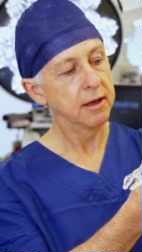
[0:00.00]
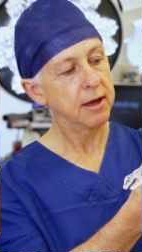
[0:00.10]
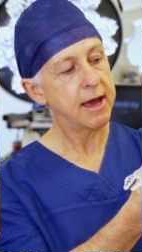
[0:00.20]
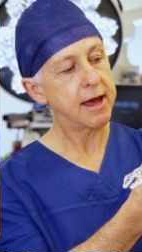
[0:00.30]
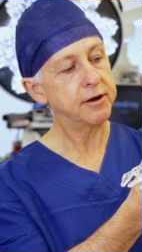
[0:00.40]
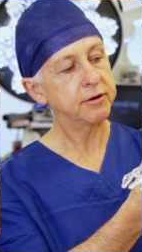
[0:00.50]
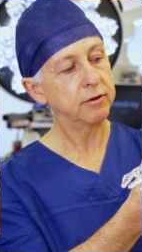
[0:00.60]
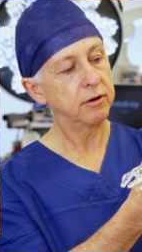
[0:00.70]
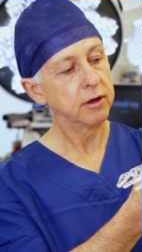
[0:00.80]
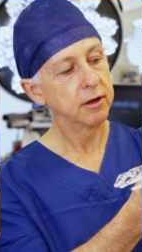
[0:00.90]
And
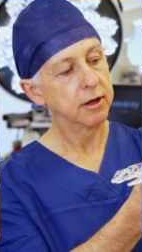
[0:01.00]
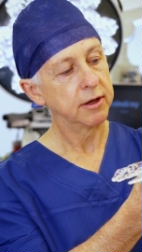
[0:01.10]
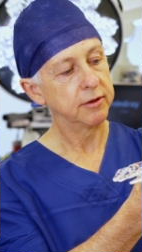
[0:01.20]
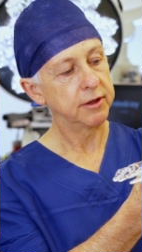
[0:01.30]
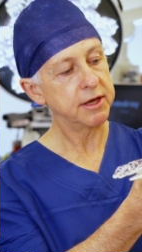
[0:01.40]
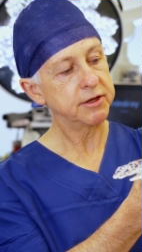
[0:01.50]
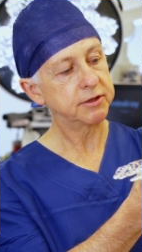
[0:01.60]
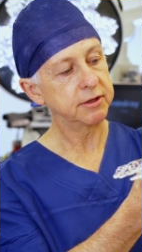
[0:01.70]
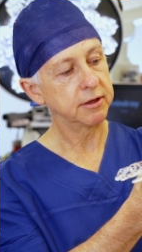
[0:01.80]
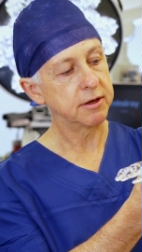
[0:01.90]

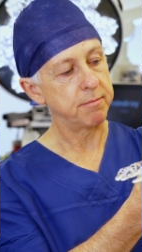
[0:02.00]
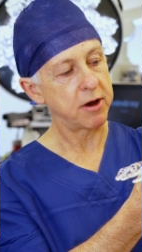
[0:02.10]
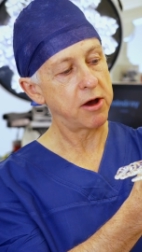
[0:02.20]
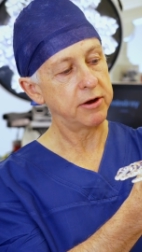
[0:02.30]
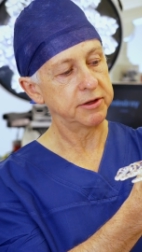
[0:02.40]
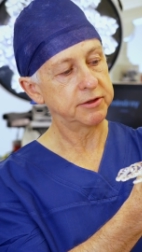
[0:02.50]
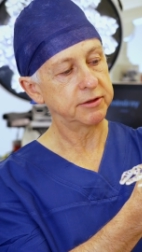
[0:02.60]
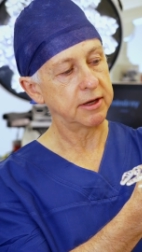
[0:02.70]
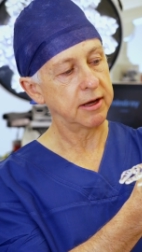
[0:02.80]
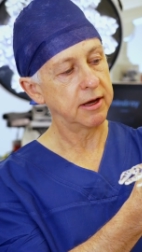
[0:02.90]
these
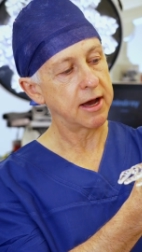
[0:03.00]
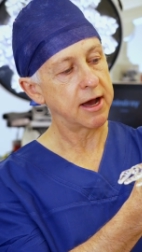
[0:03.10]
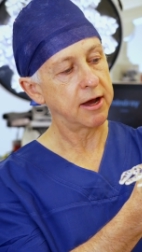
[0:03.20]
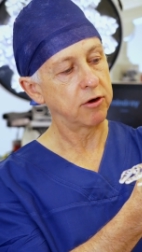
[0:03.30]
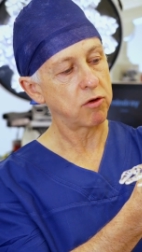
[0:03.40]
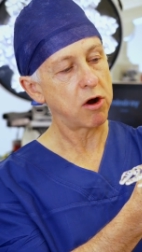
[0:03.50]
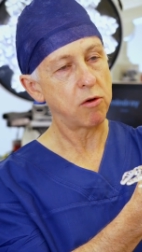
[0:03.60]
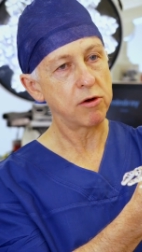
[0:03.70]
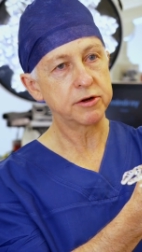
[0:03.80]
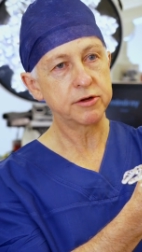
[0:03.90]
components grow
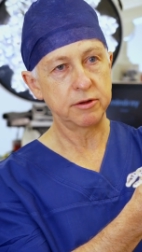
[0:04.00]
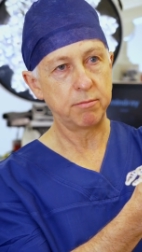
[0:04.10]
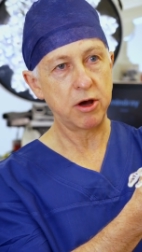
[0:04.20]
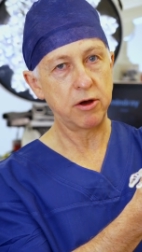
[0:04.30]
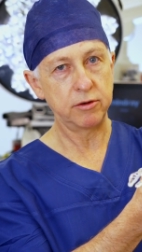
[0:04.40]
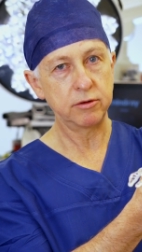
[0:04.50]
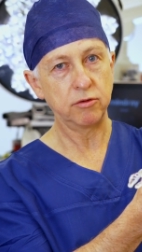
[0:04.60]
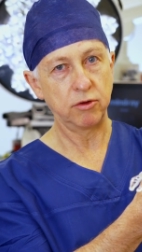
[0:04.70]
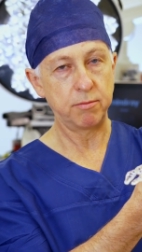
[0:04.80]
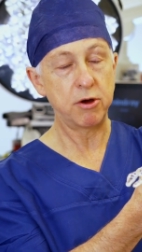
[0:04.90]
onto the bone,
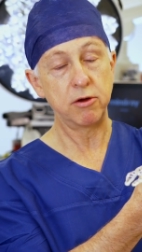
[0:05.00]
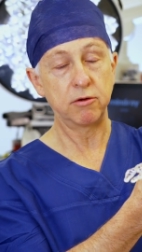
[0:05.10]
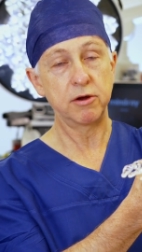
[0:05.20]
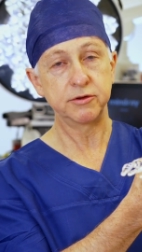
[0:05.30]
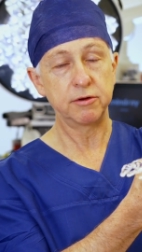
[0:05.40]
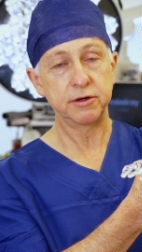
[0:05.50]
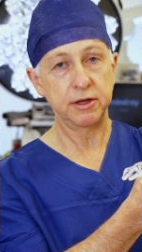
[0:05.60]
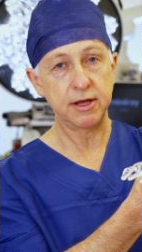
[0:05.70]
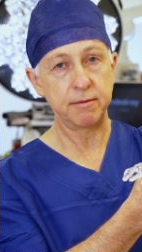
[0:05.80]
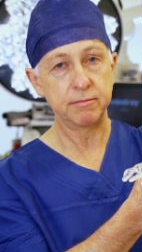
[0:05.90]
or the bone grows onto
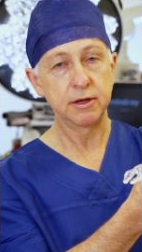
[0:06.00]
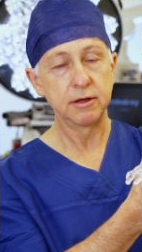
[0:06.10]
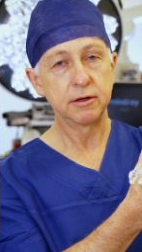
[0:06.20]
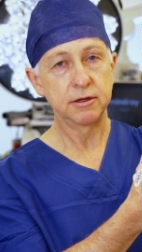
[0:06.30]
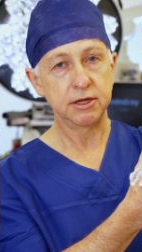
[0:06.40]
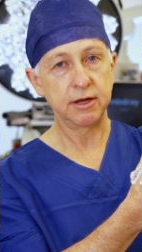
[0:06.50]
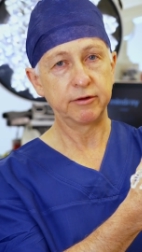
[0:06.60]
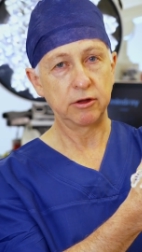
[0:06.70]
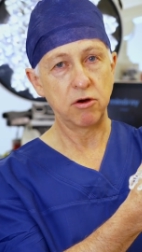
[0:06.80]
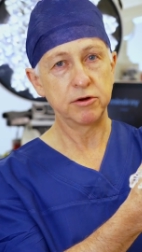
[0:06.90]
them, to give
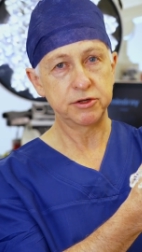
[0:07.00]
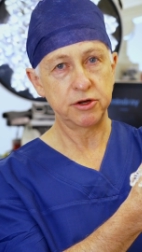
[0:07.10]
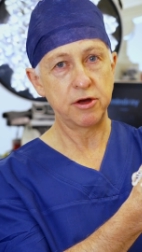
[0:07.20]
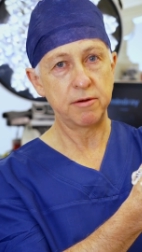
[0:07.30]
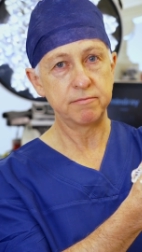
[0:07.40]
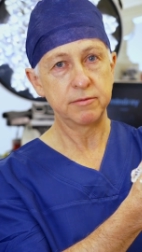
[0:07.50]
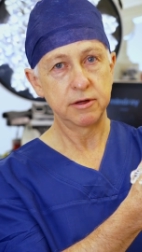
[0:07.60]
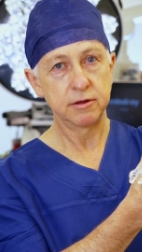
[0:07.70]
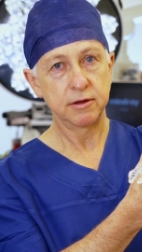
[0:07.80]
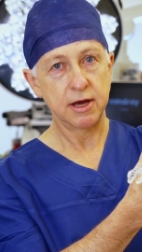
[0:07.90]
it long-term
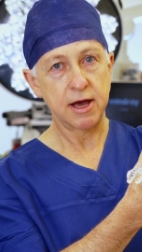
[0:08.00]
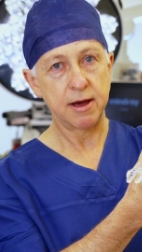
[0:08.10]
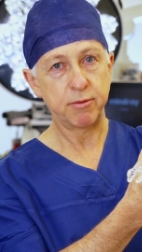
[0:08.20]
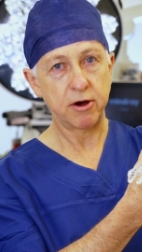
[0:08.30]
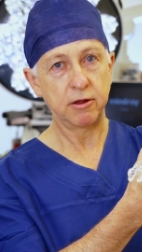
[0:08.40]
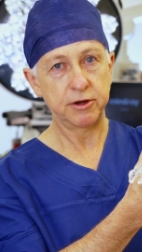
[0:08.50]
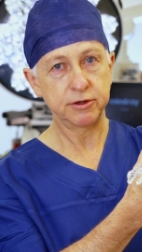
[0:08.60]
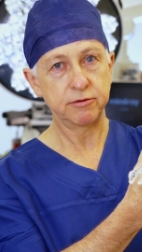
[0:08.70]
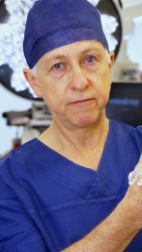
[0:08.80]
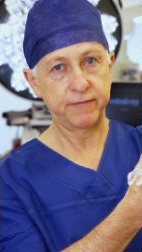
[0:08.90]

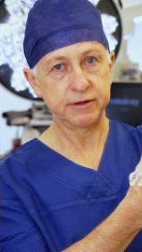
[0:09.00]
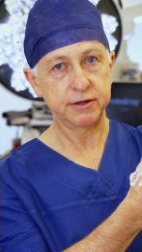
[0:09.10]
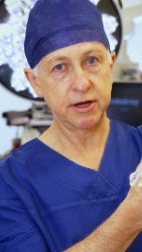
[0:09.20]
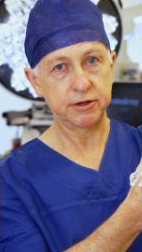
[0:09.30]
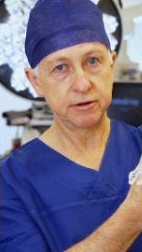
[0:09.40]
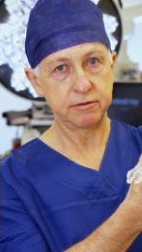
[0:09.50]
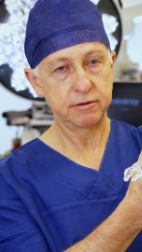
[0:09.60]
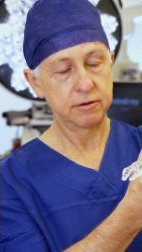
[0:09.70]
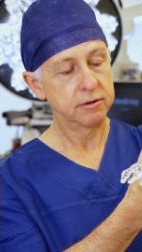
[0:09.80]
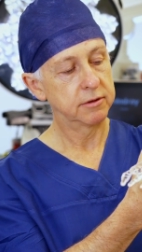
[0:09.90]
biological fixation.
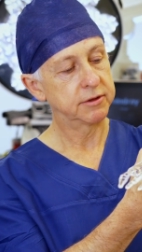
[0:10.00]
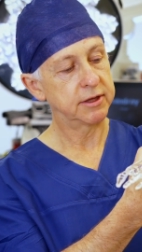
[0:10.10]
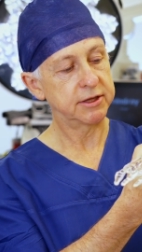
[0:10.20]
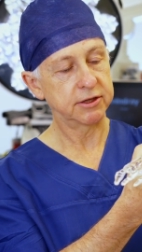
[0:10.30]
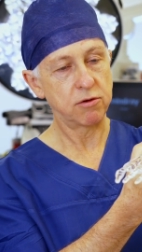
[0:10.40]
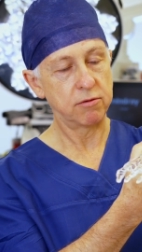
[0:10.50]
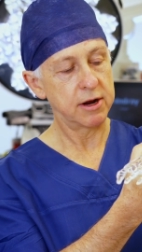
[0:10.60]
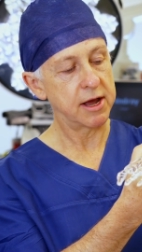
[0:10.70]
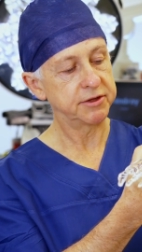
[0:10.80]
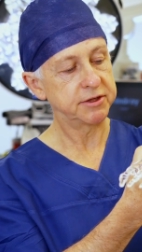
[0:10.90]
So that's called
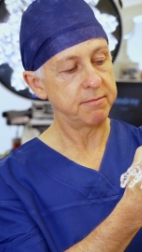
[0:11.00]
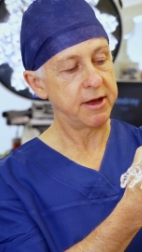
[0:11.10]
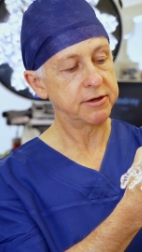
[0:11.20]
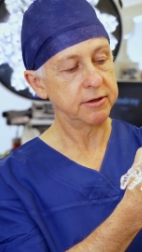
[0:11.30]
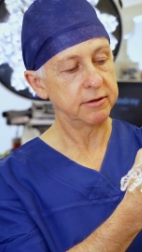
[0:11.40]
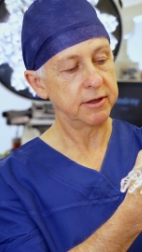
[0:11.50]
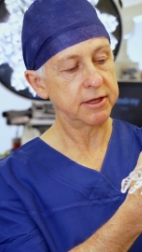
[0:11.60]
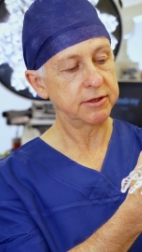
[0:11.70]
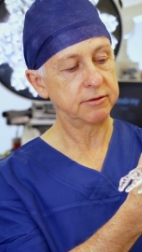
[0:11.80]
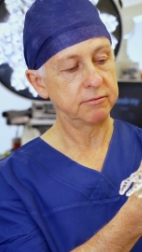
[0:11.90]
uncemented,
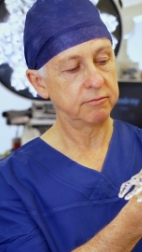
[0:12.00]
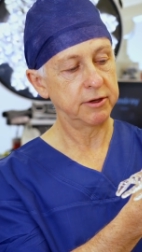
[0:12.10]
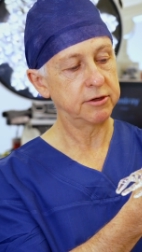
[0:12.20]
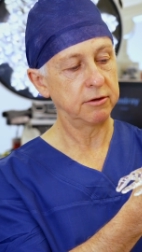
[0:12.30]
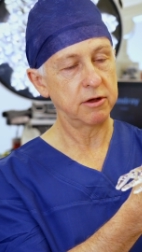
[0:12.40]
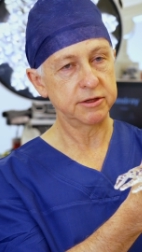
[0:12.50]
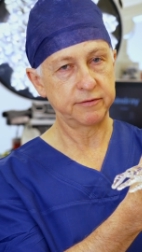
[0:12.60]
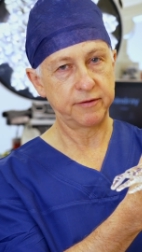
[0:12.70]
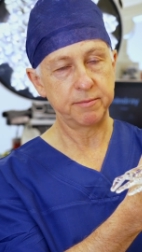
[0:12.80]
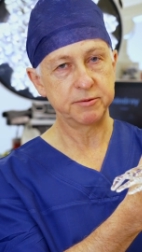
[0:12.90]
and we do lots
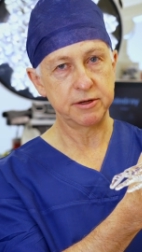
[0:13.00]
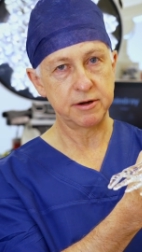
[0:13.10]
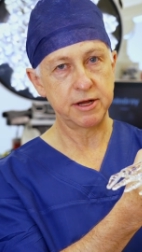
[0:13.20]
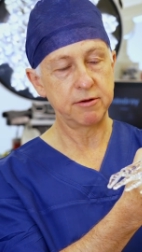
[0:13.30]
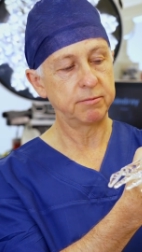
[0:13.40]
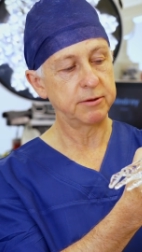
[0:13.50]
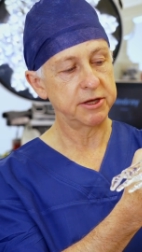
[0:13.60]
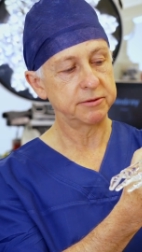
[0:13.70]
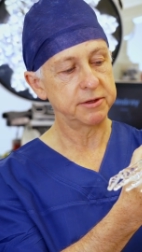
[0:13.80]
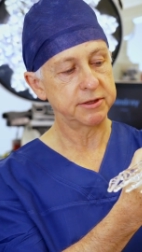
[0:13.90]
of hips and knee
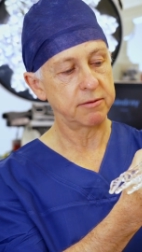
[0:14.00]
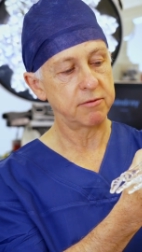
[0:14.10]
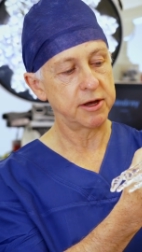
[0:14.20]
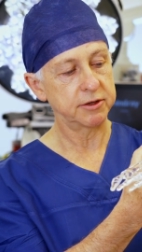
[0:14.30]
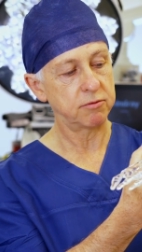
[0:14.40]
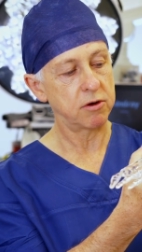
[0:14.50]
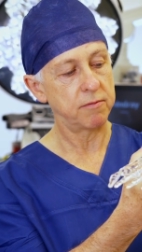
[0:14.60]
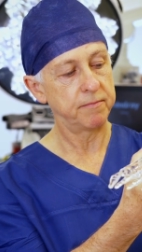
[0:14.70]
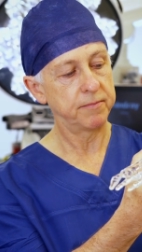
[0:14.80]
replacements that way as well.